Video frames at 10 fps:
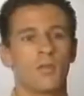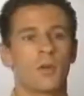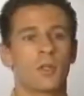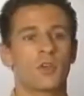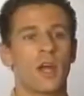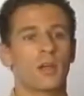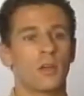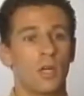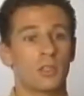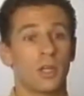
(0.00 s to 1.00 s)
Vertetrac
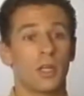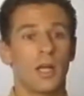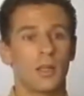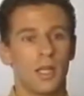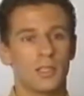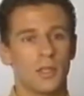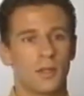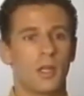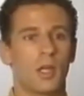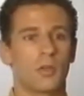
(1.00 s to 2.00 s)
costs a lot less
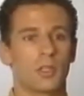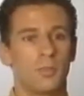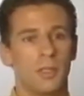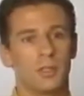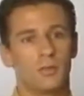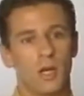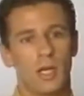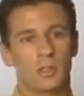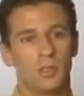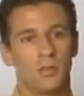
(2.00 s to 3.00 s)
than other expensive
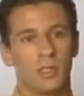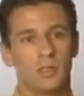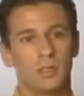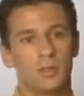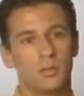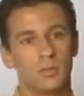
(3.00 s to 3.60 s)
traction devices.